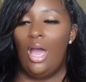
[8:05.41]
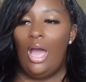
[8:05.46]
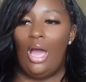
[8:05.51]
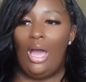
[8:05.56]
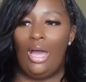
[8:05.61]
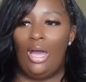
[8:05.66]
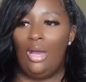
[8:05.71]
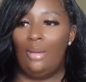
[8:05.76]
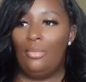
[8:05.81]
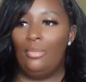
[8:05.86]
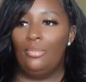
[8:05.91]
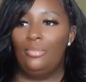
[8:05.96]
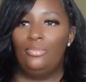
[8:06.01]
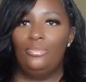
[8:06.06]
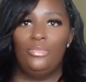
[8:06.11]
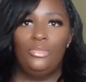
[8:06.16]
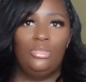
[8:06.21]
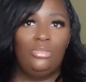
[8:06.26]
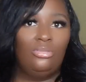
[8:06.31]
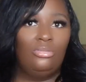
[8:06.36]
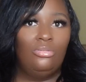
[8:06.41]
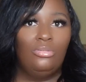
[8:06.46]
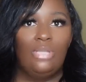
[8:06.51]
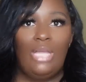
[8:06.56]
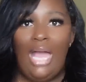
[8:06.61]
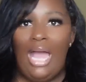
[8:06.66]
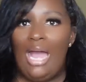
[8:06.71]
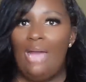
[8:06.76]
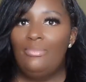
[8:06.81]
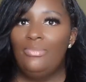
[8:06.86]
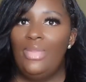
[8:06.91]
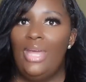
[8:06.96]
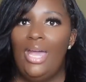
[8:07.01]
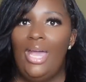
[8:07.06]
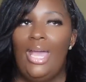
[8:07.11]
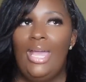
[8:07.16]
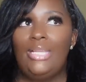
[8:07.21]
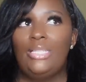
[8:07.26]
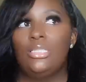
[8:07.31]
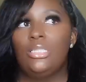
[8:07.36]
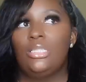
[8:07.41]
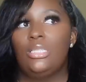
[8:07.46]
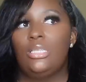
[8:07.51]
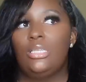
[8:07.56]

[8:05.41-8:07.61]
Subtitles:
I'm not